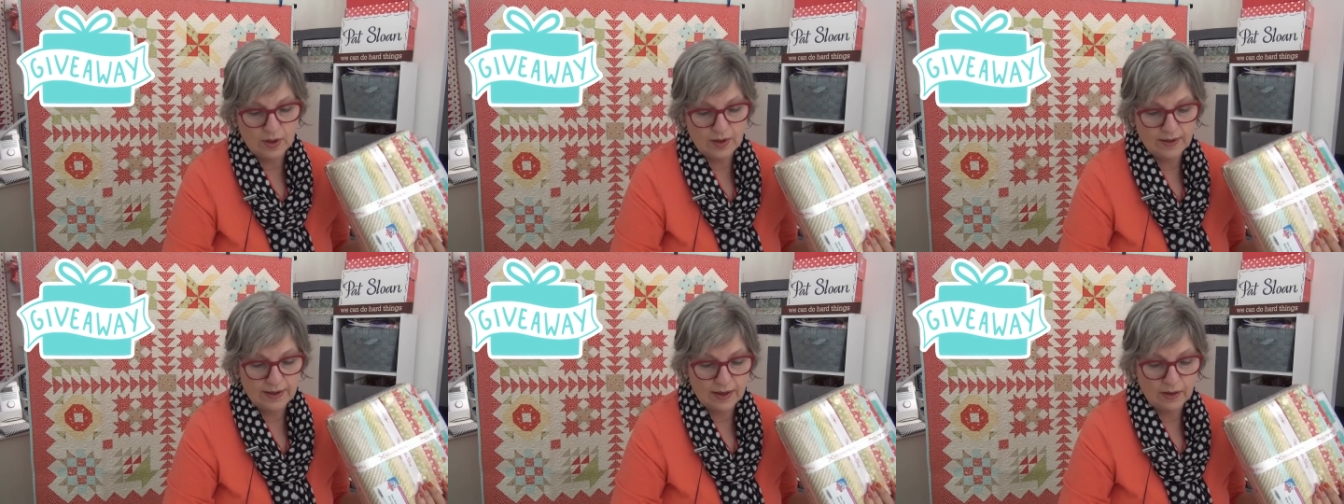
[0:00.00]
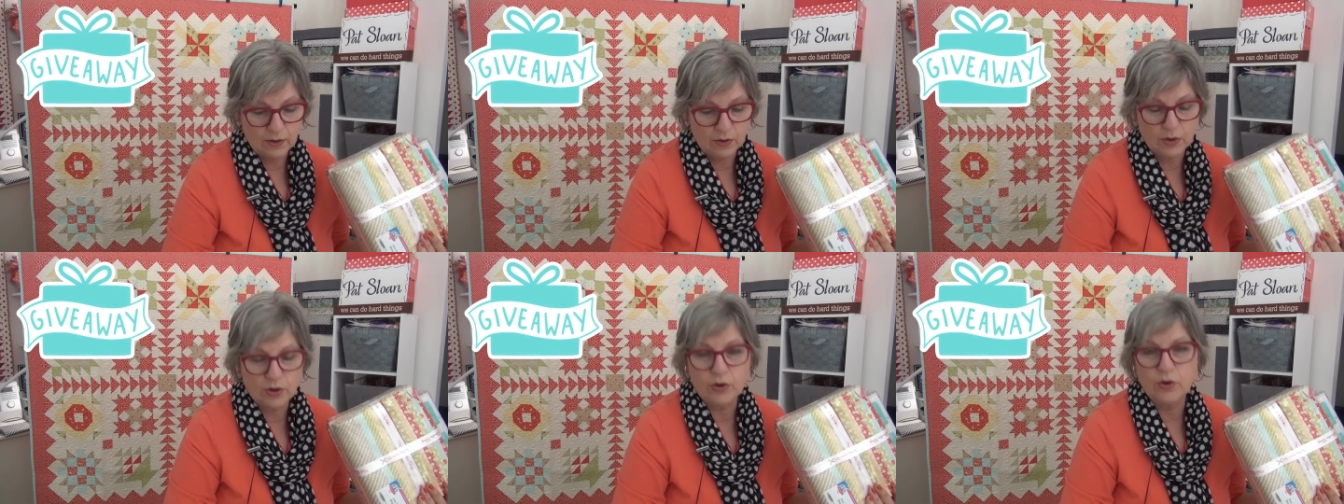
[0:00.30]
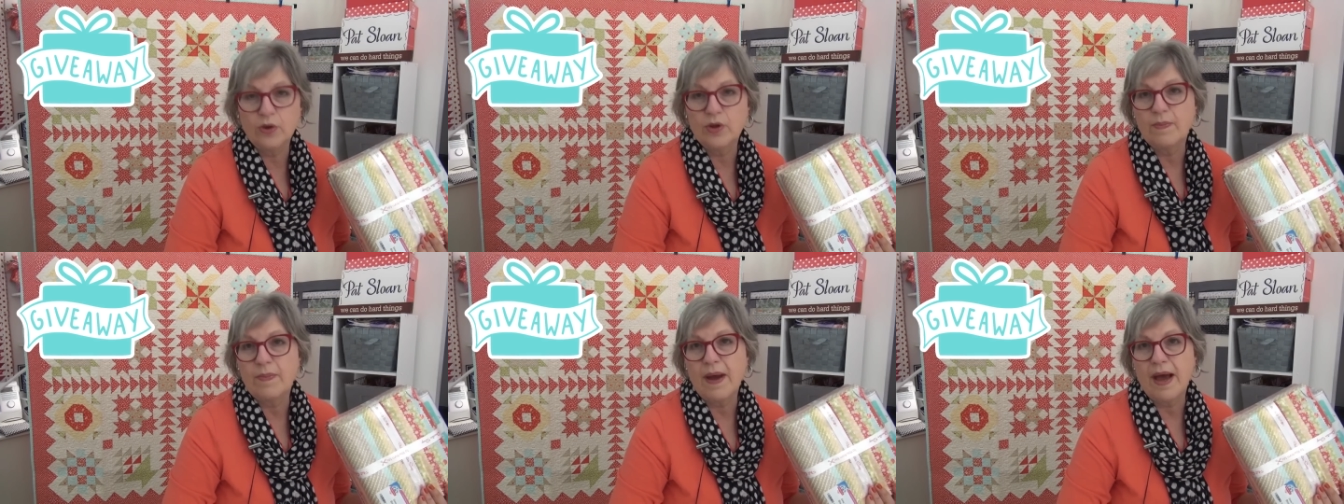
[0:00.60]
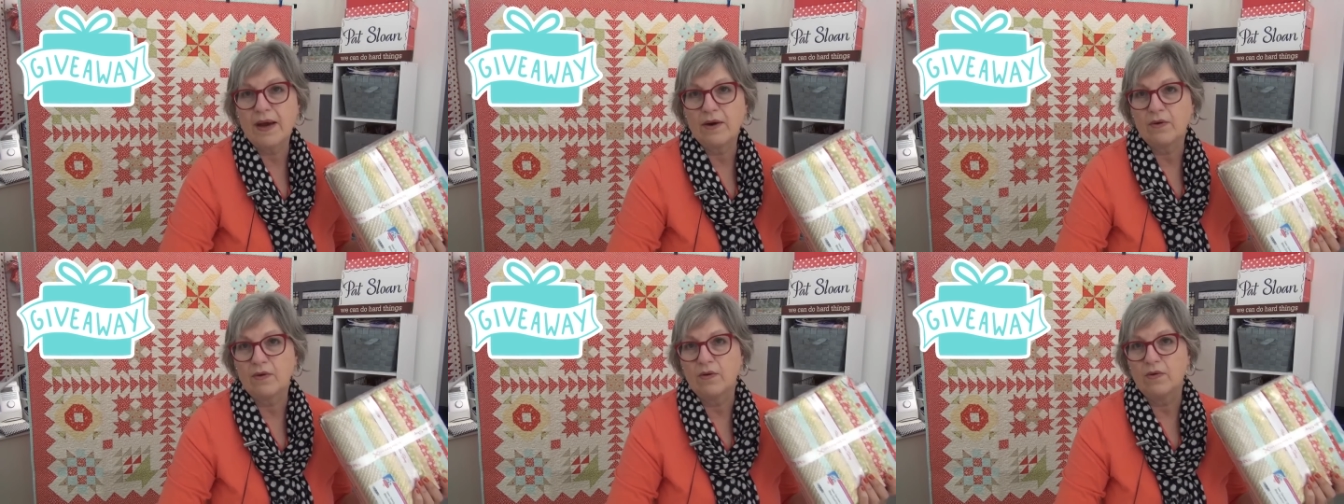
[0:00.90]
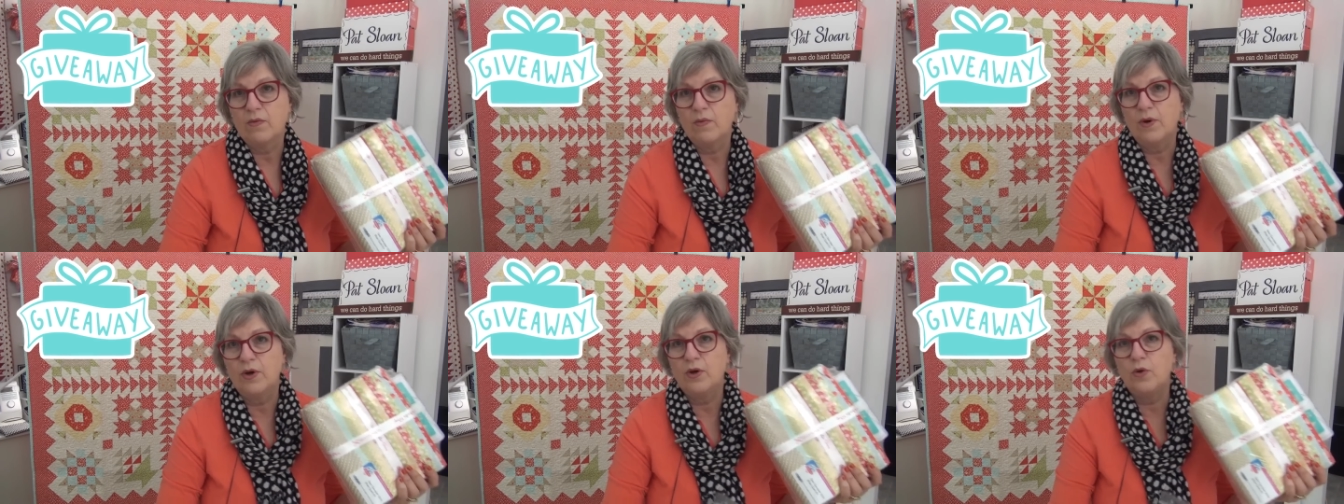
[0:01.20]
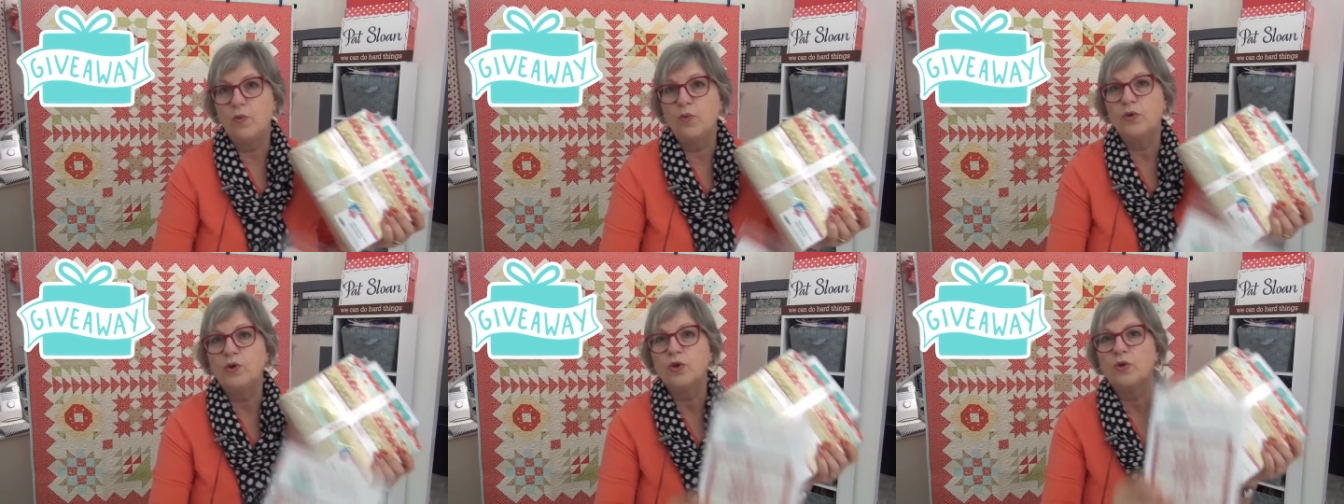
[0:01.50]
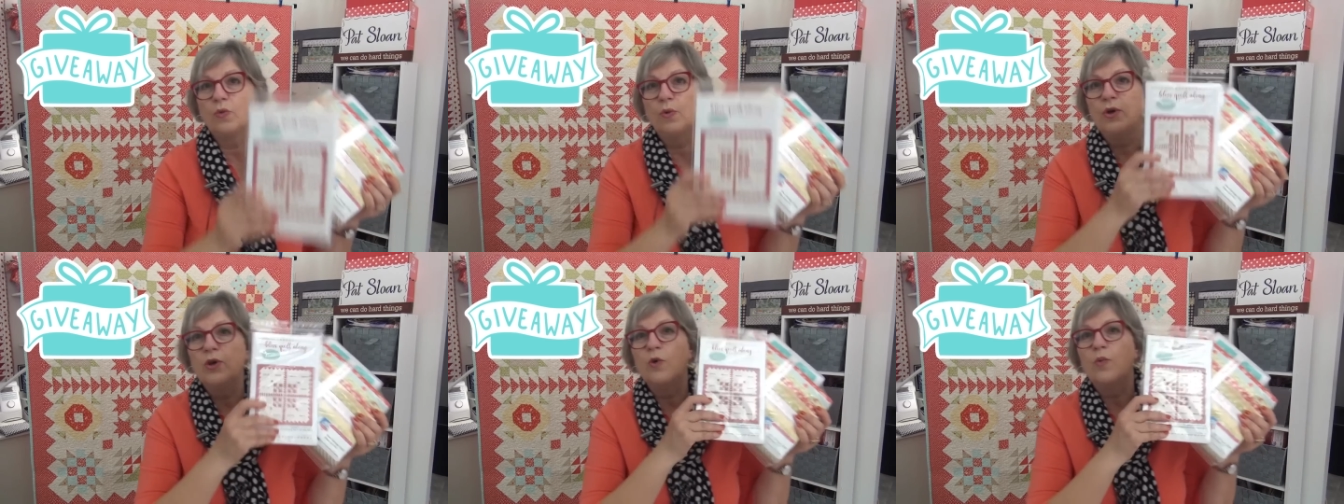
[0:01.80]
that'll include the pattern when you
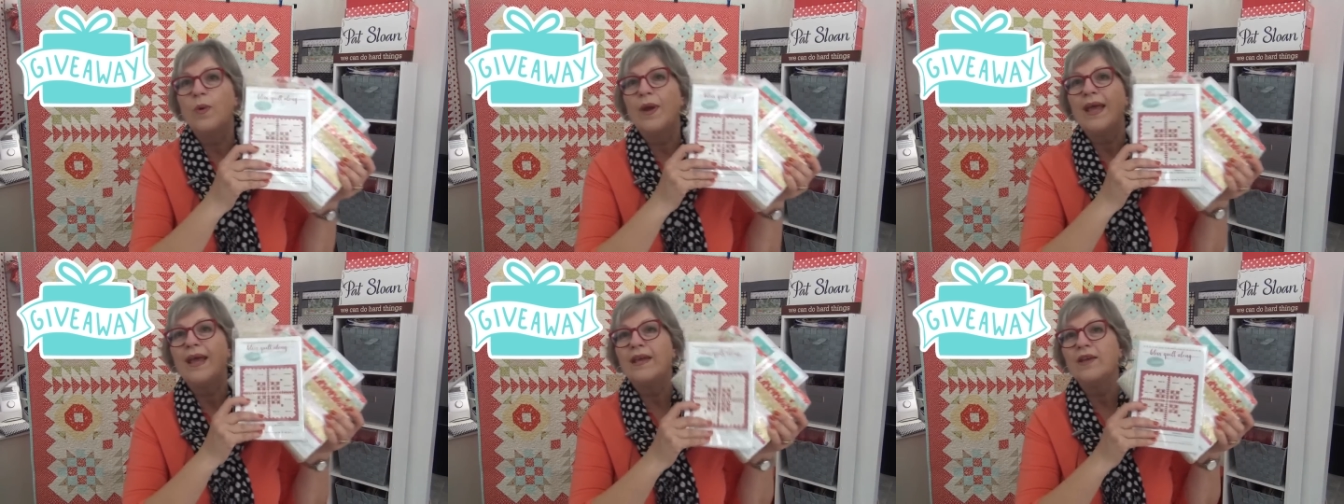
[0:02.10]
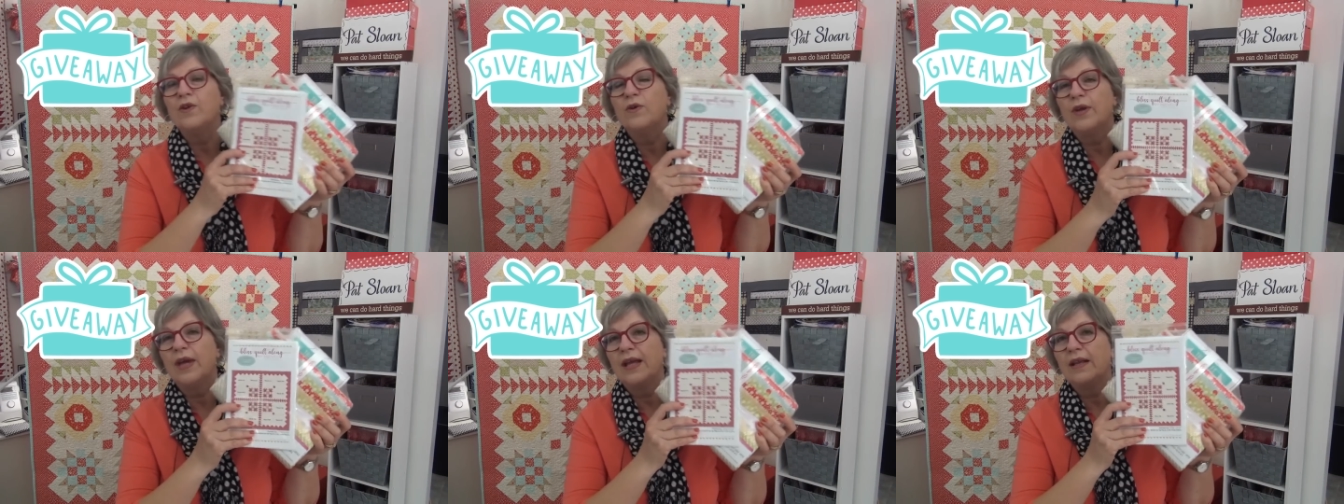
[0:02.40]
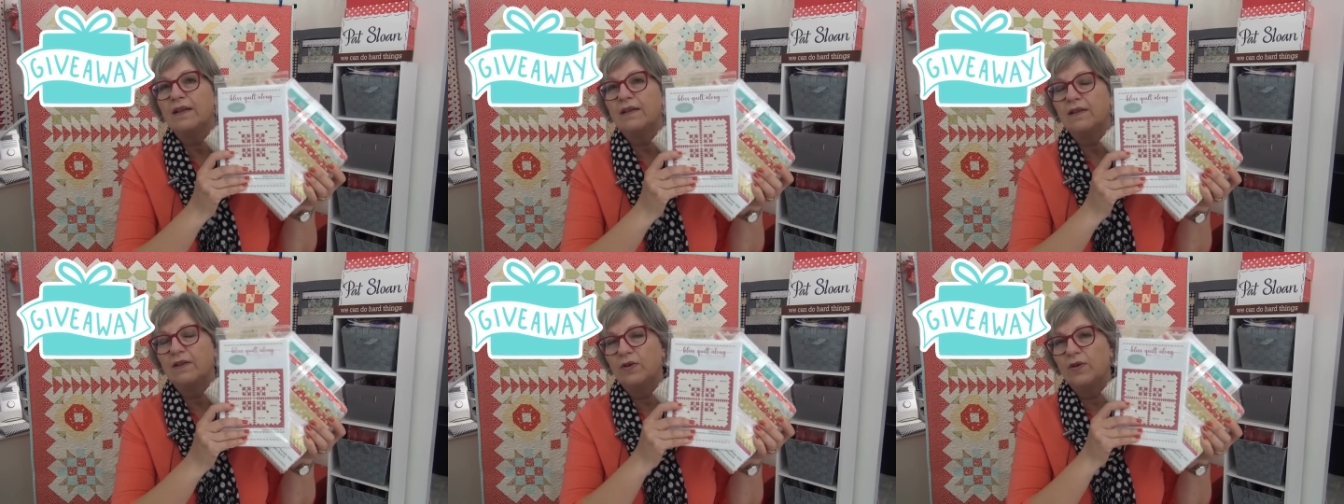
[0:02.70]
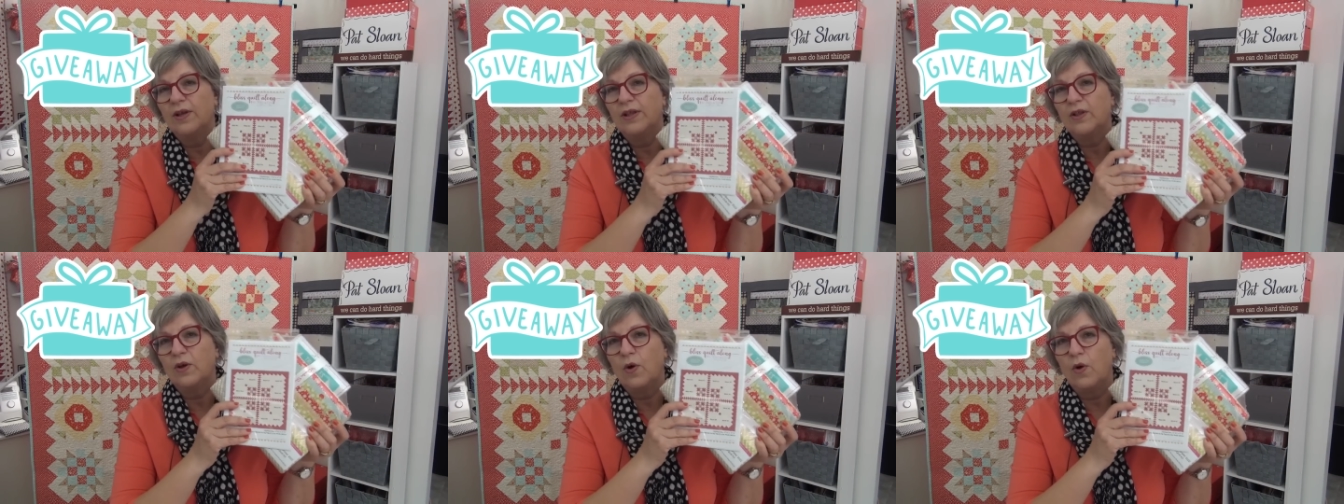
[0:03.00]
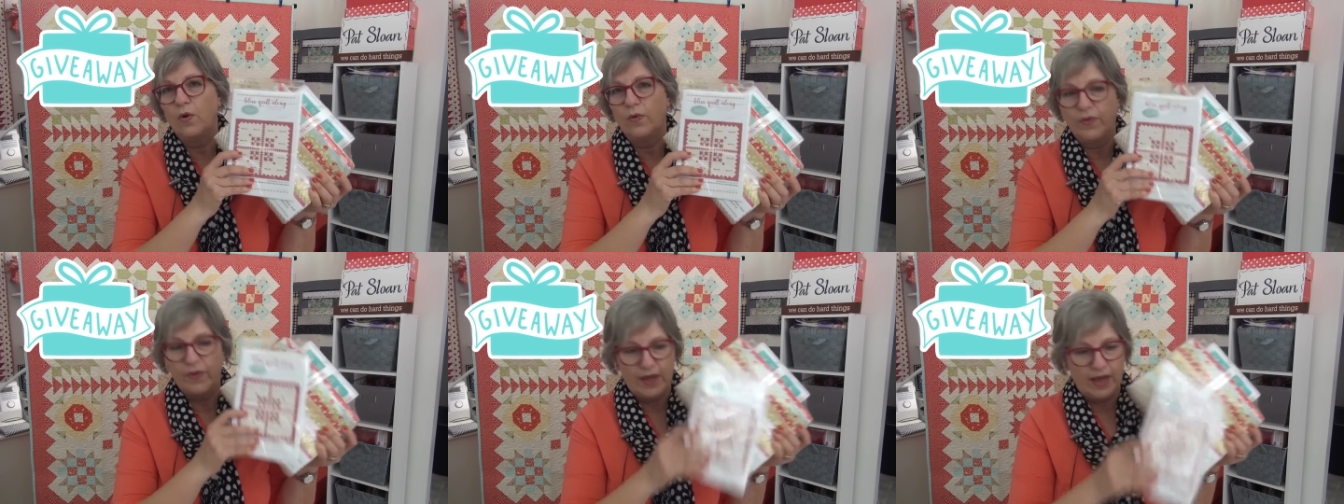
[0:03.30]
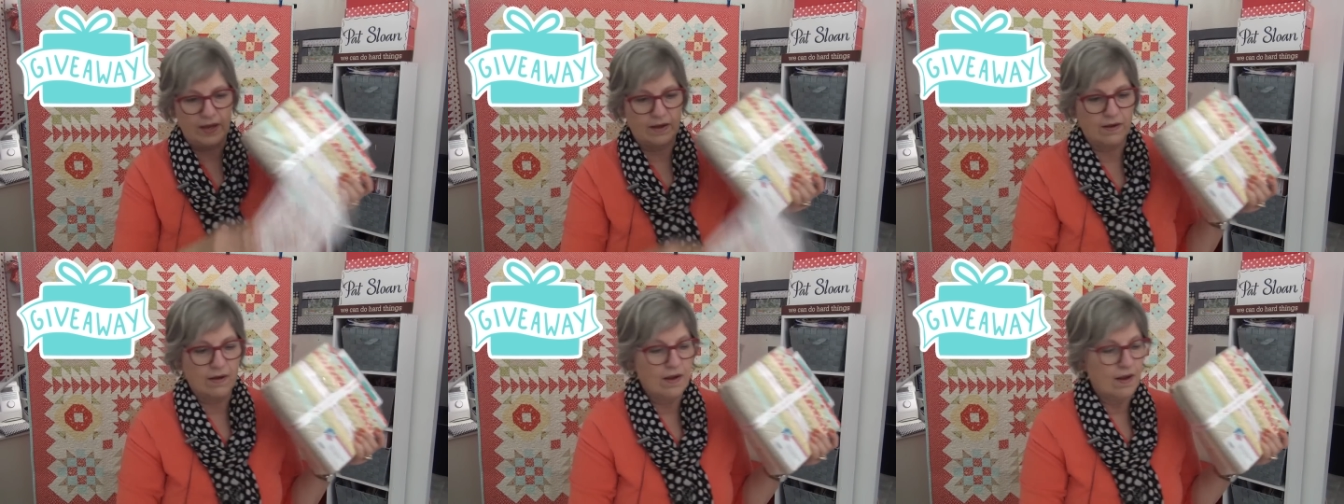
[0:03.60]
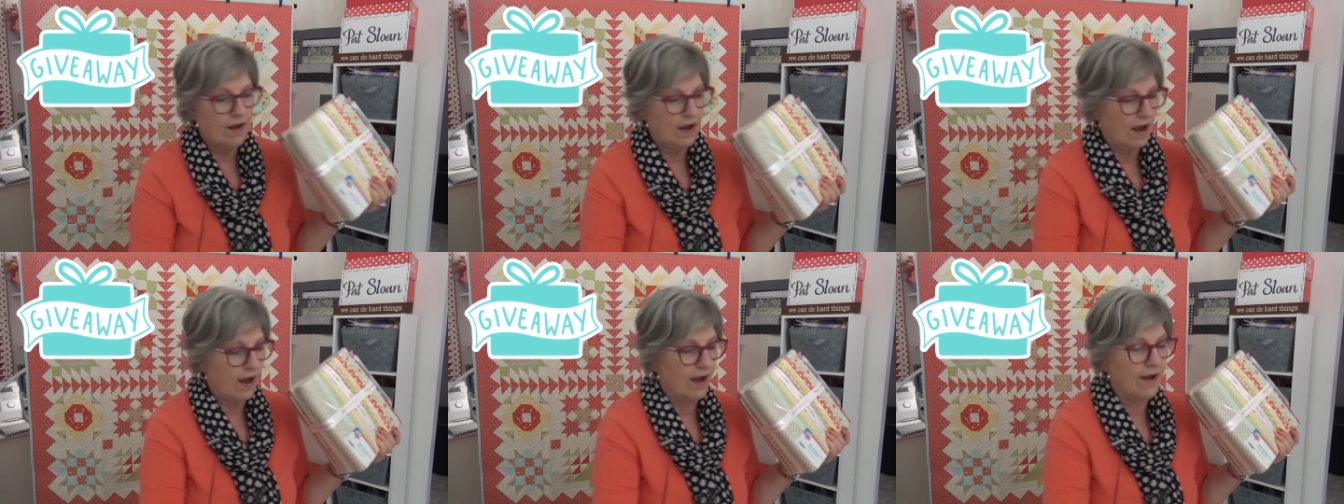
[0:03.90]
do when you win you get you get the whole thing
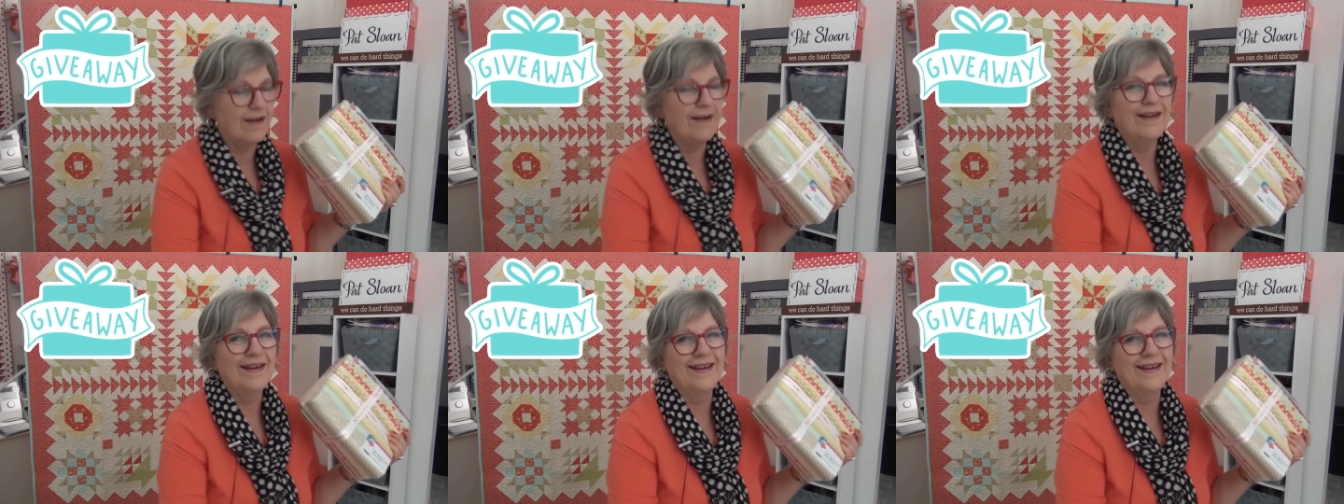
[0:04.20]
uh,